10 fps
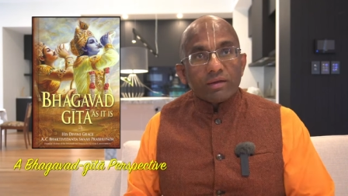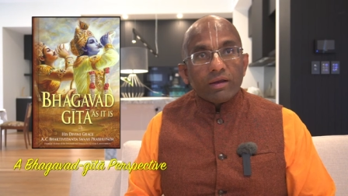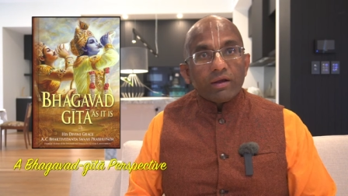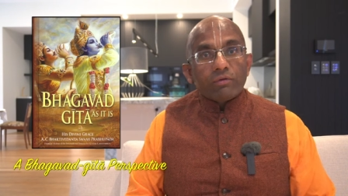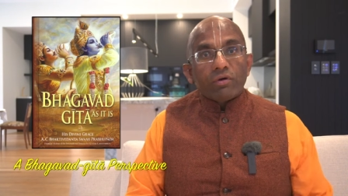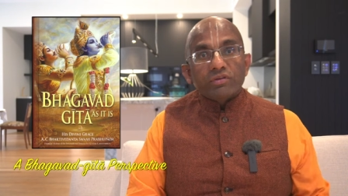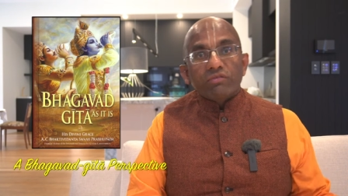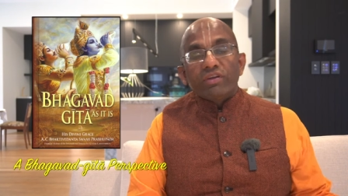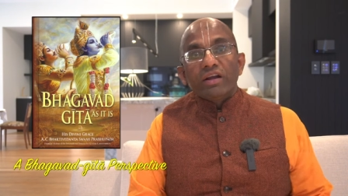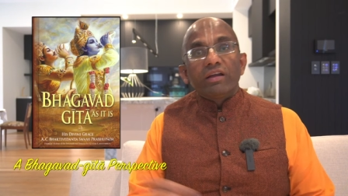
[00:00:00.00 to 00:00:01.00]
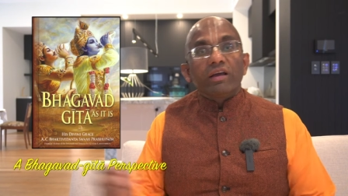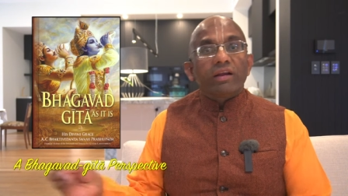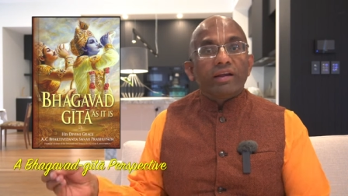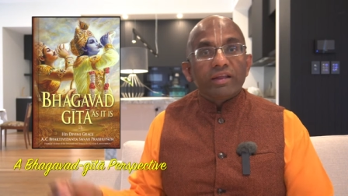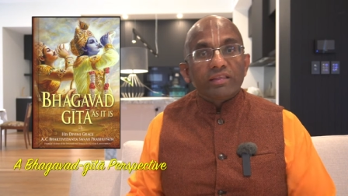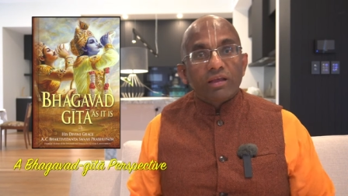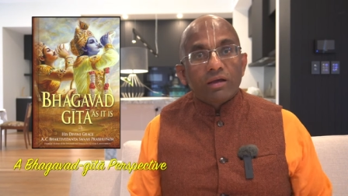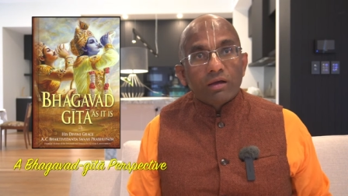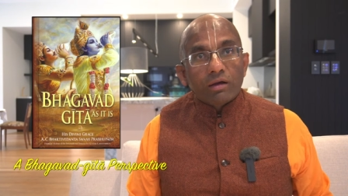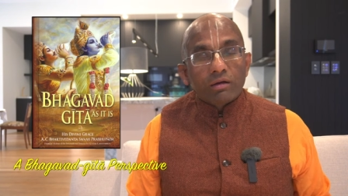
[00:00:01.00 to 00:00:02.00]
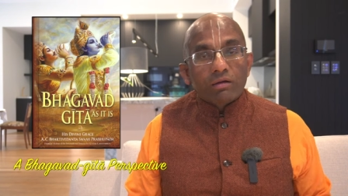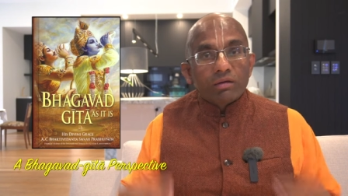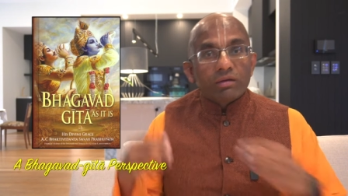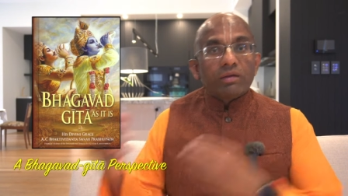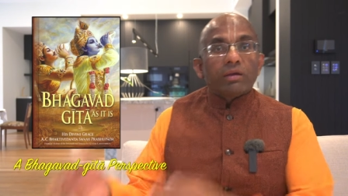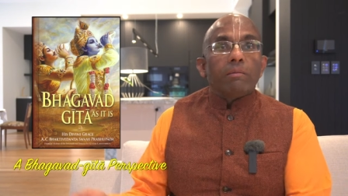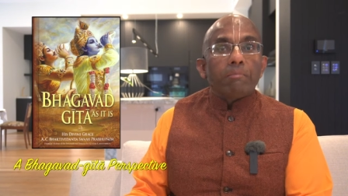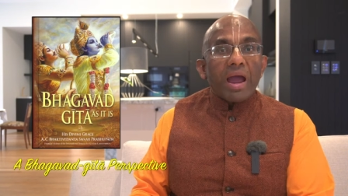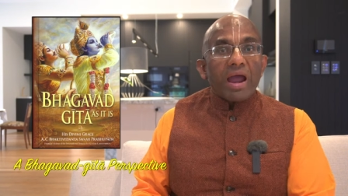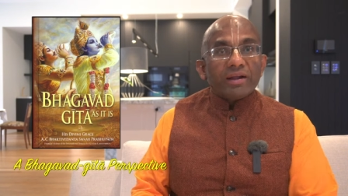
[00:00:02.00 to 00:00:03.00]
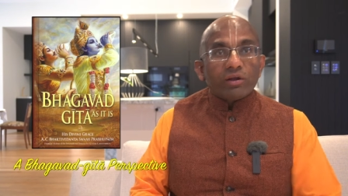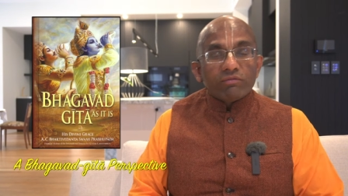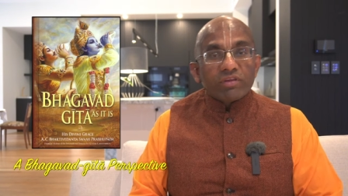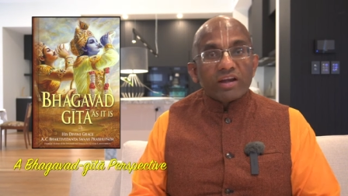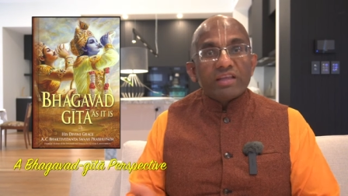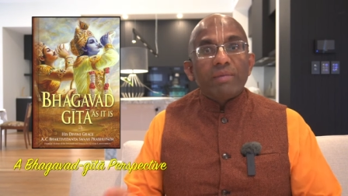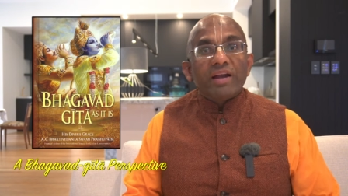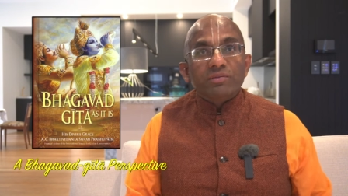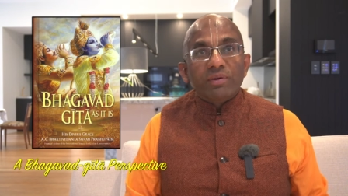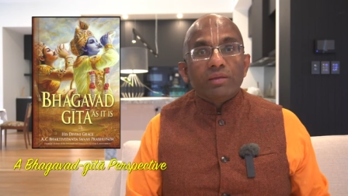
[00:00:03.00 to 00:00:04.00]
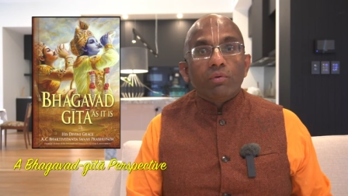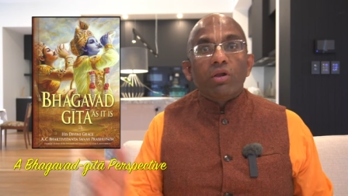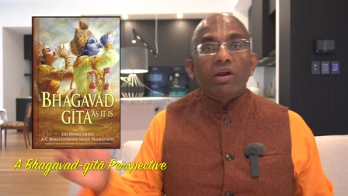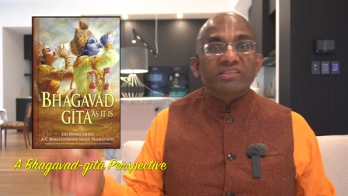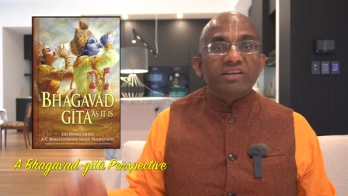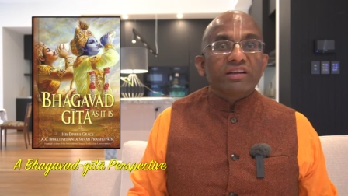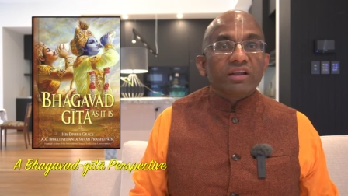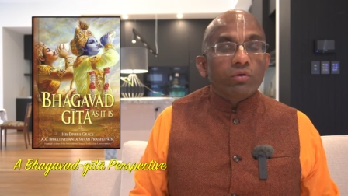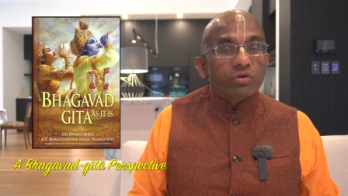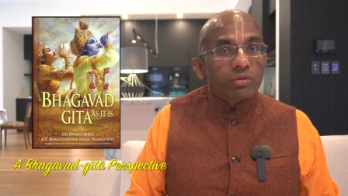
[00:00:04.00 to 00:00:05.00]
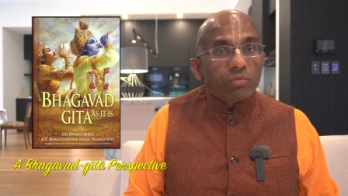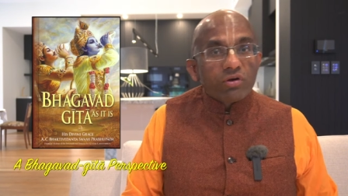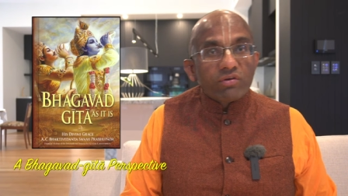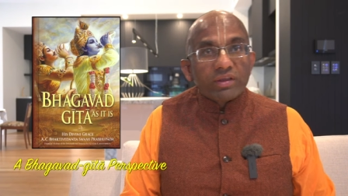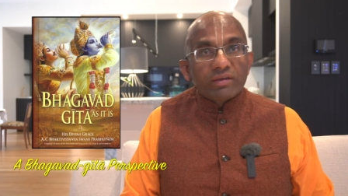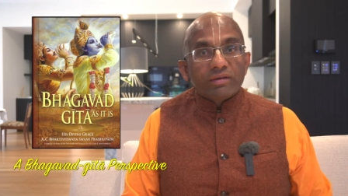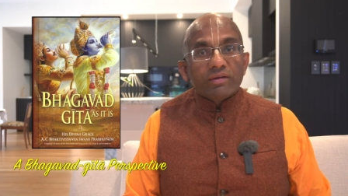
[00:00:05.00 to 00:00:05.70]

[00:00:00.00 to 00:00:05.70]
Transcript: It was a fielder hitting the bat of the running batsman, the ball accidentally going to the boundary.